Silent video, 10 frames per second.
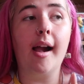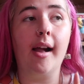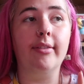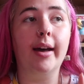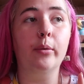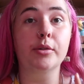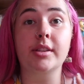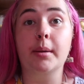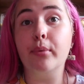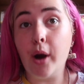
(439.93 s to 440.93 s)
and that was
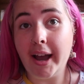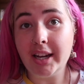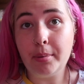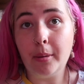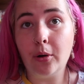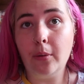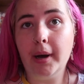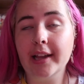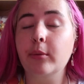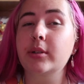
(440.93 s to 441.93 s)
the Pride popcorn
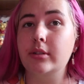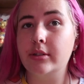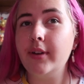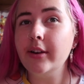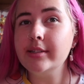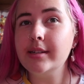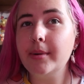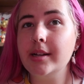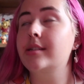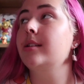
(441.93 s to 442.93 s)
bucket, which was very
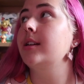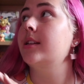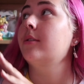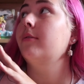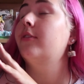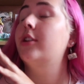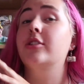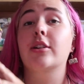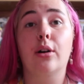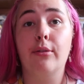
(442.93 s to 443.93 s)
similar to the
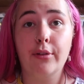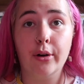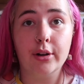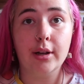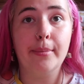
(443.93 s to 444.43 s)
version I got of Florida,